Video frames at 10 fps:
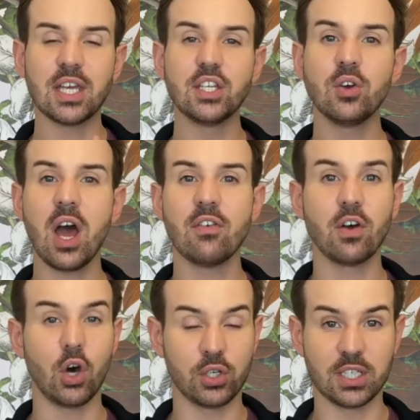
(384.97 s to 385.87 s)
Then you
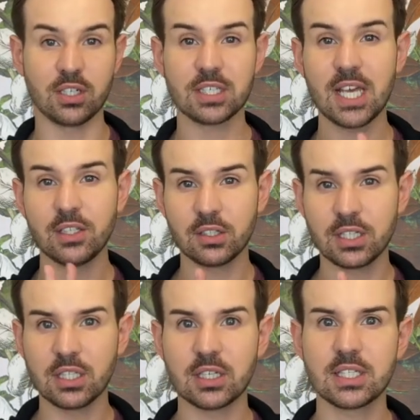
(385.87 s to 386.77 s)
have octinoxate.
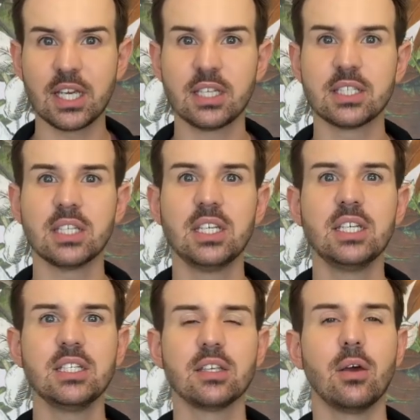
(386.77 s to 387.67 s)
Octinoxate
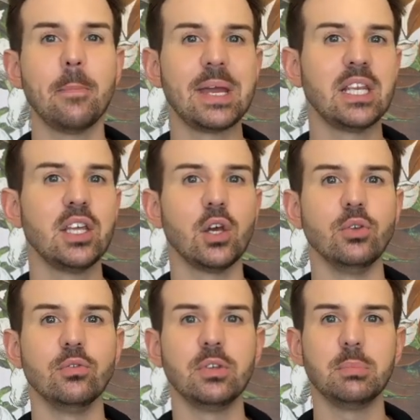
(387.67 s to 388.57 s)
is mainly a
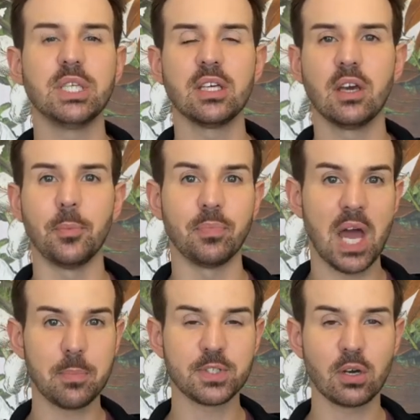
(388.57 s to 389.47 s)
UVB
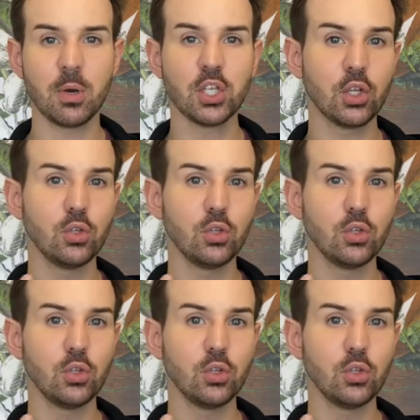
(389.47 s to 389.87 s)
absorbent.